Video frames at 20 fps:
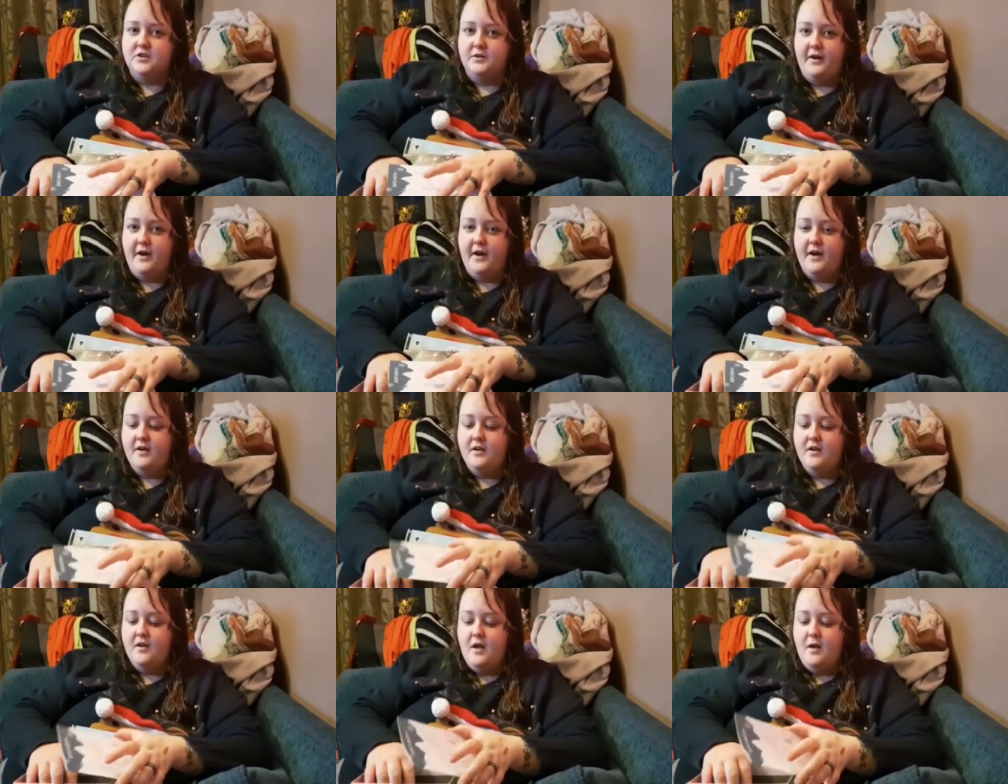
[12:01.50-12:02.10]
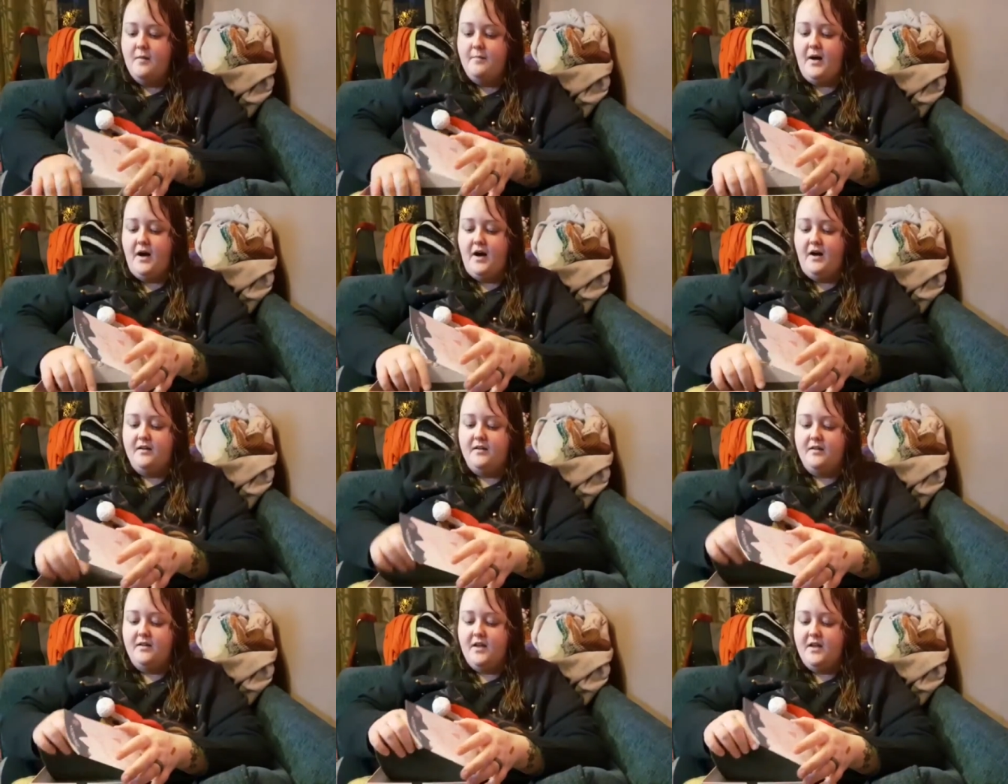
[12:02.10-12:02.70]
do it,
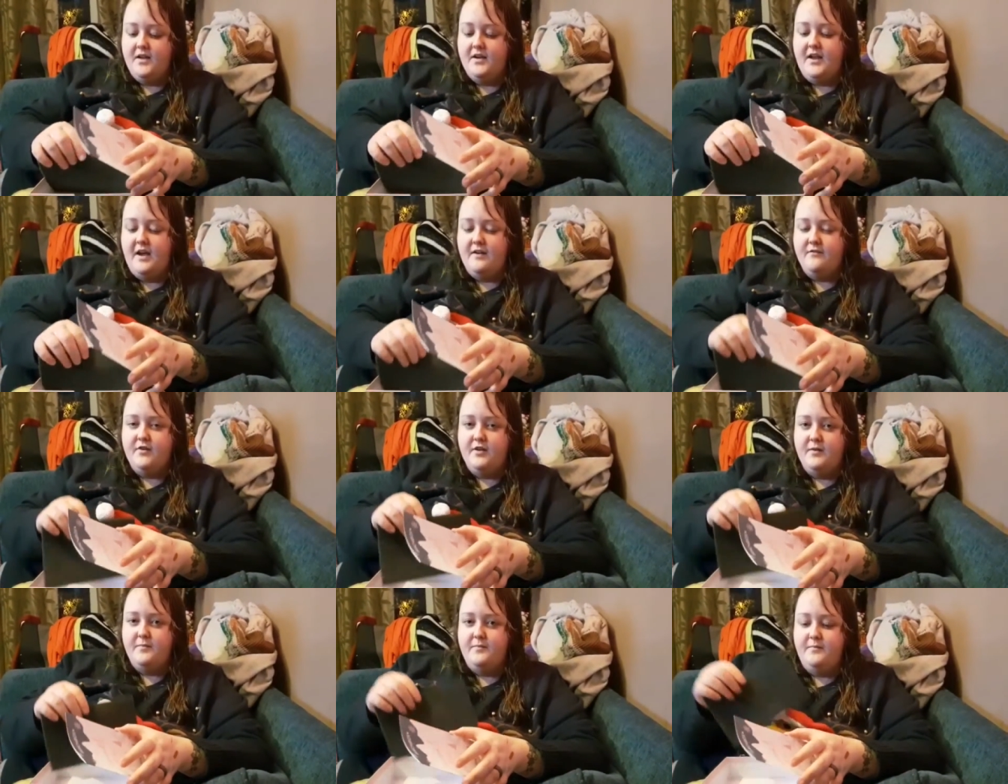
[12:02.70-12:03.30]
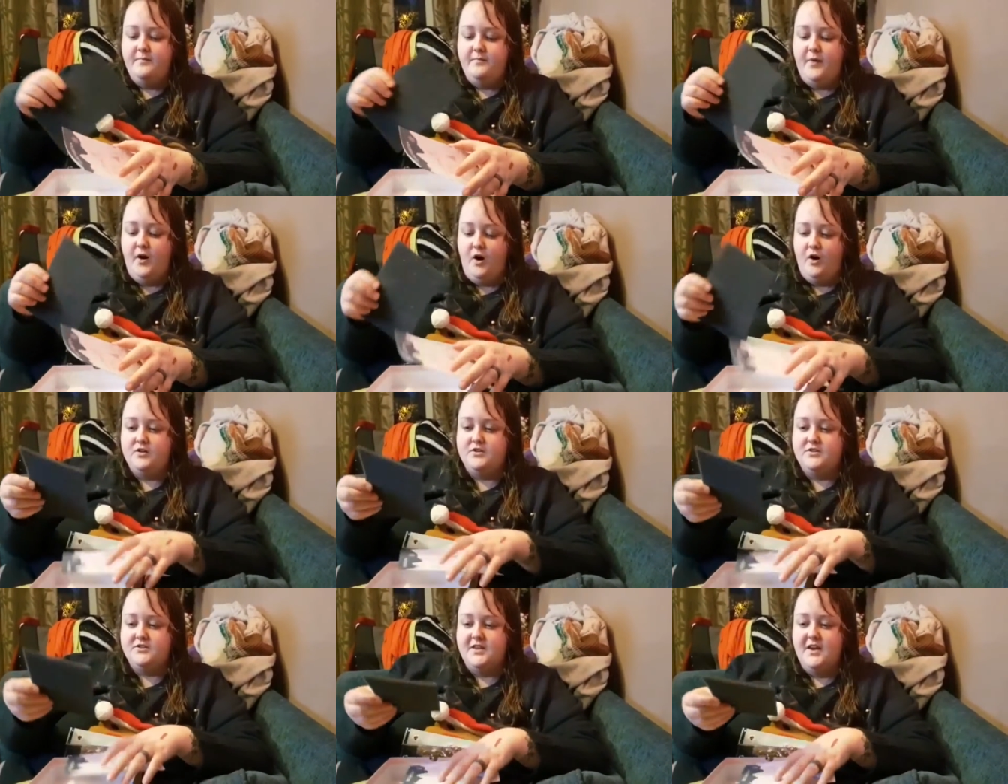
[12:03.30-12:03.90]
but in every
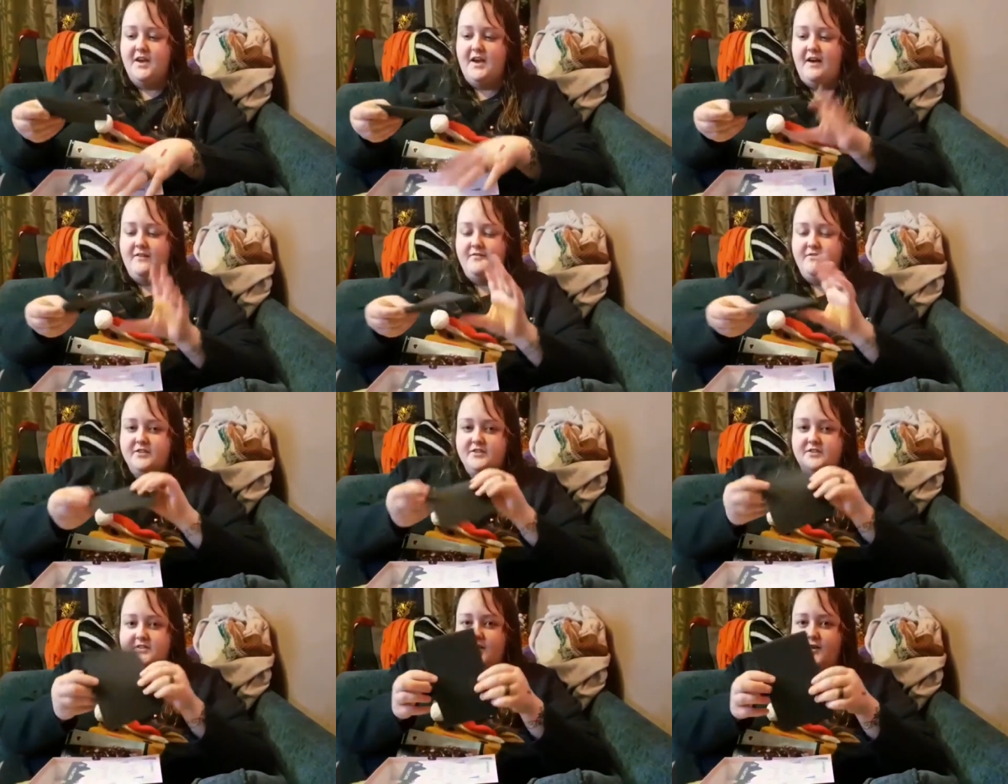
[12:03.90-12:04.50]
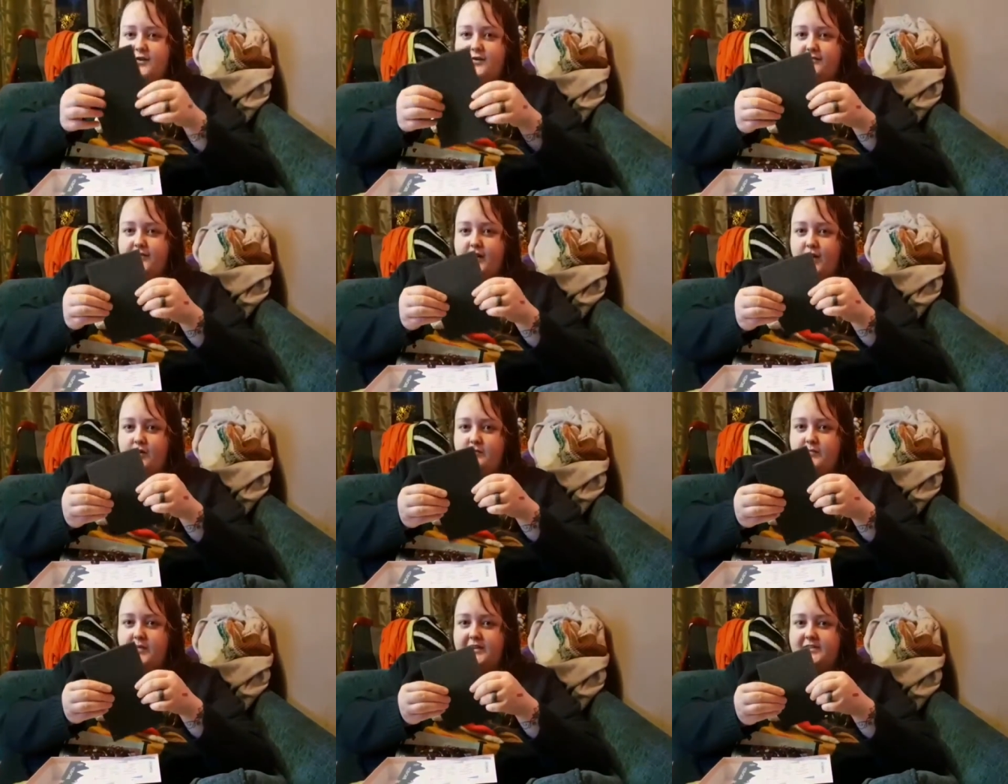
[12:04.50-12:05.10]
box they have this little
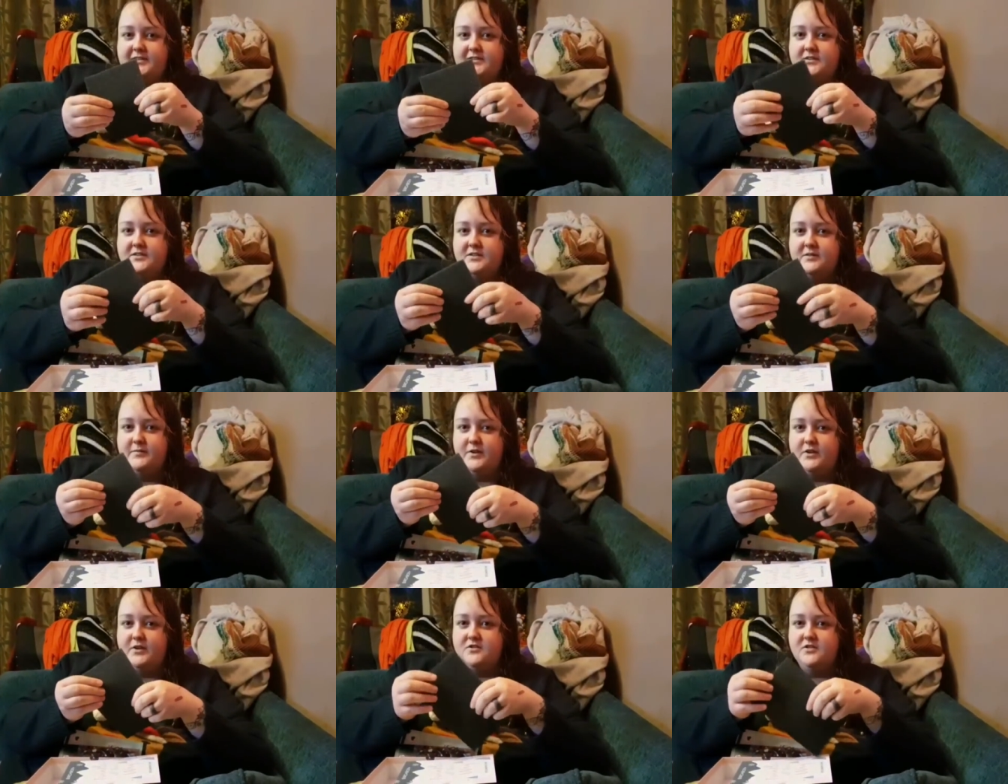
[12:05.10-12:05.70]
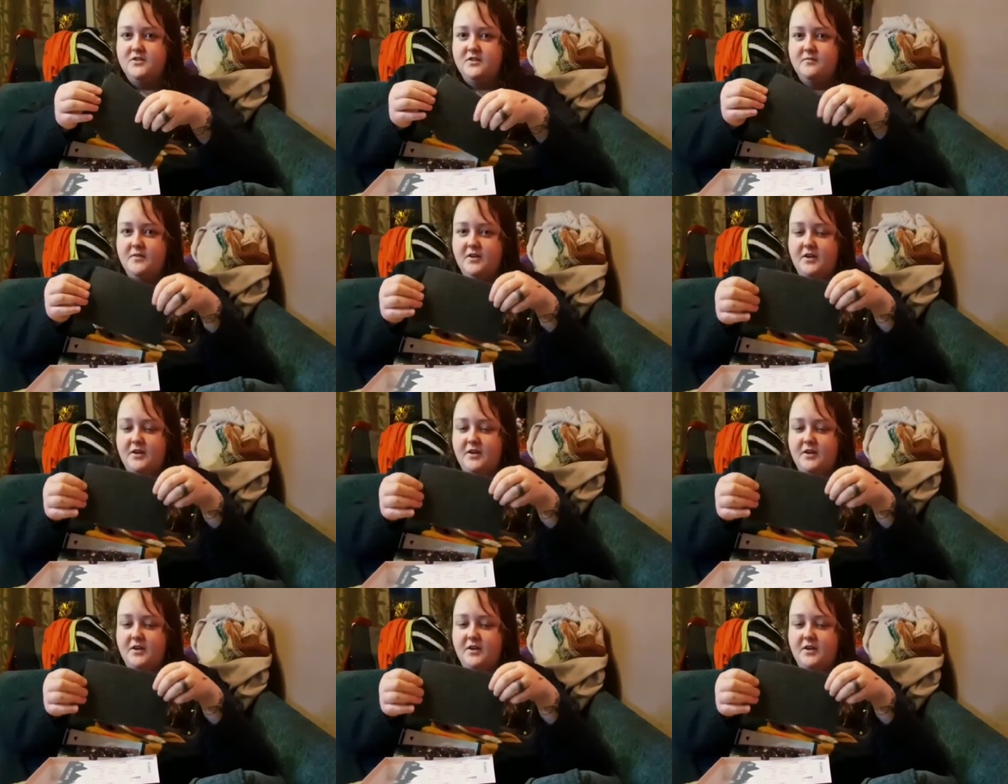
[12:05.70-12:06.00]
foam piece in the bottom,